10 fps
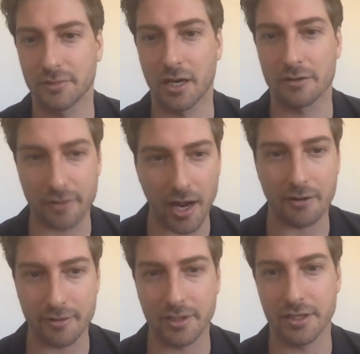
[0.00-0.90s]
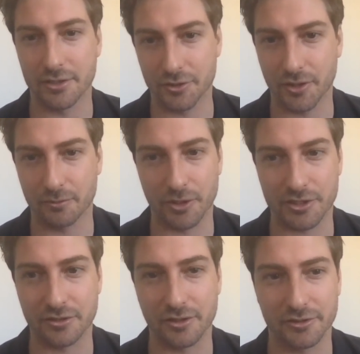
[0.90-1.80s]
I really enjoyed
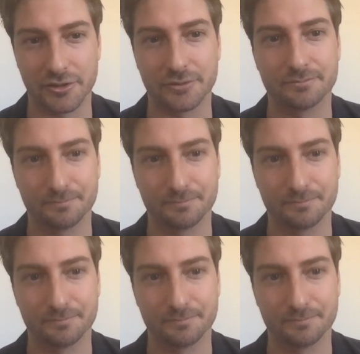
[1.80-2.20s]
watching those two.